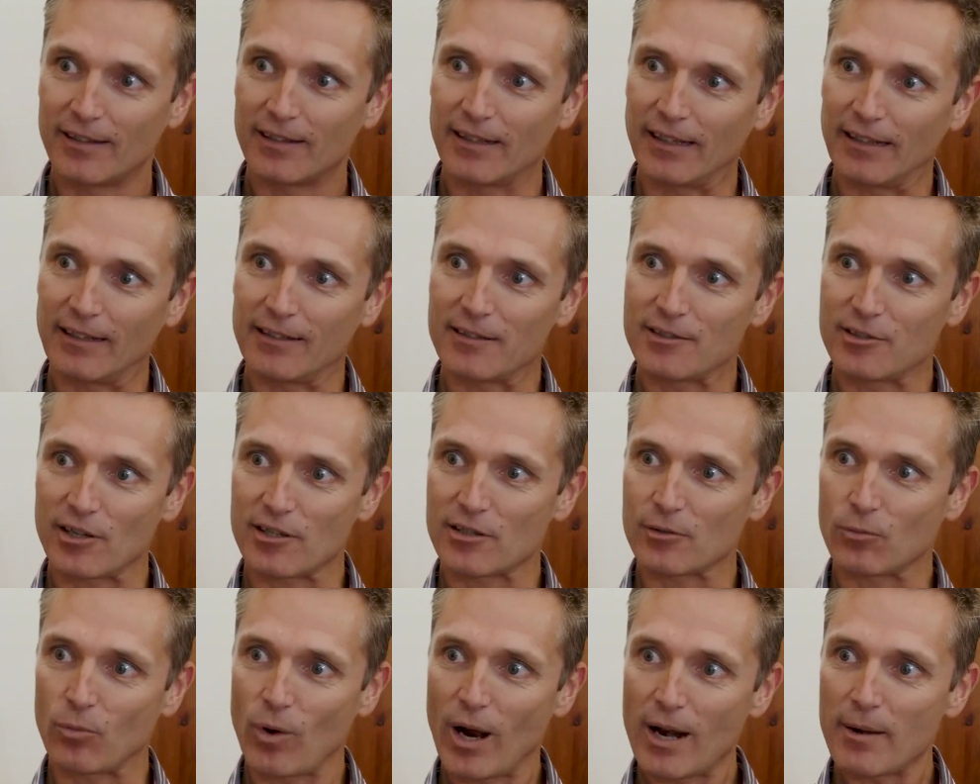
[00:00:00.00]
It is
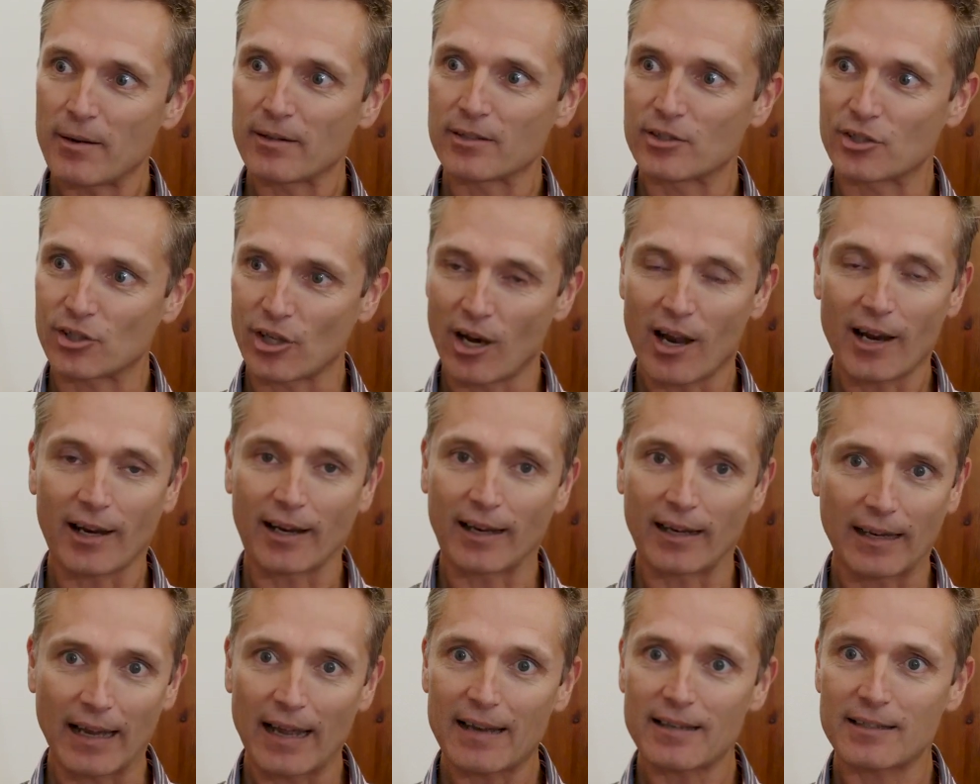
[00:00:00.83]
just one
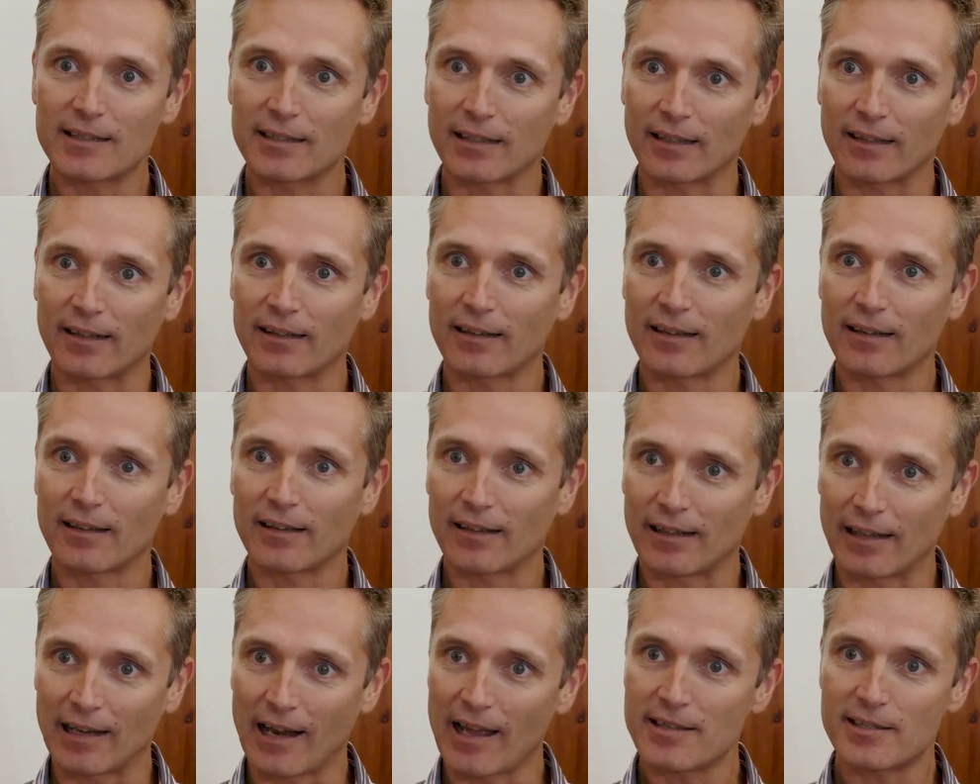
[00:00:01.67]

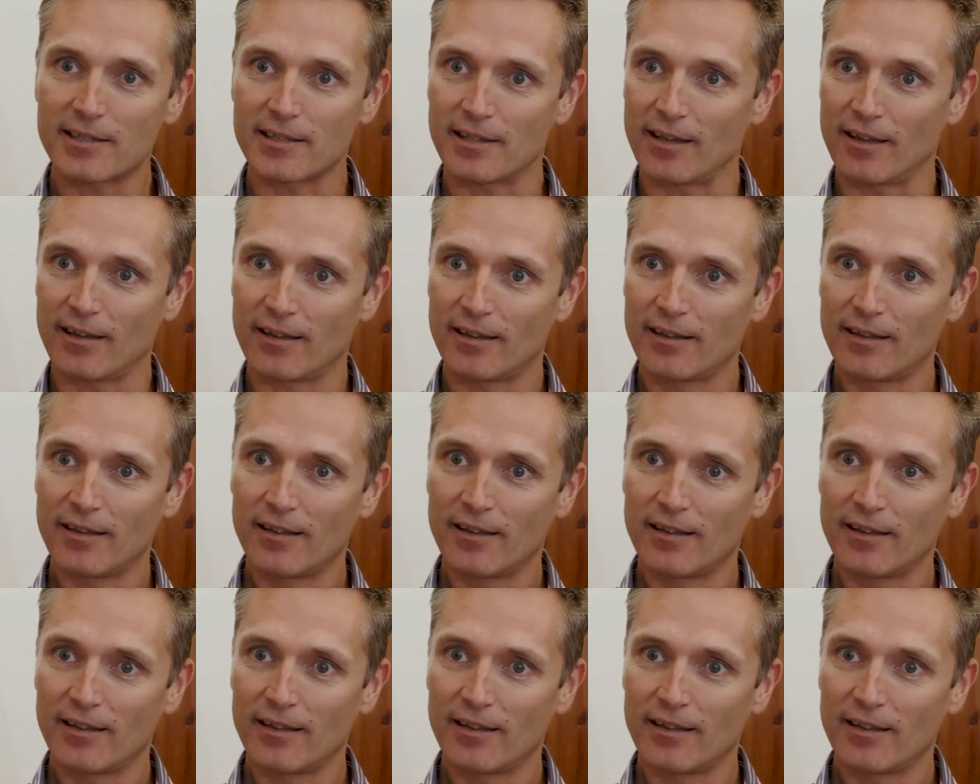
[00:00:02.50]
gigantic glacier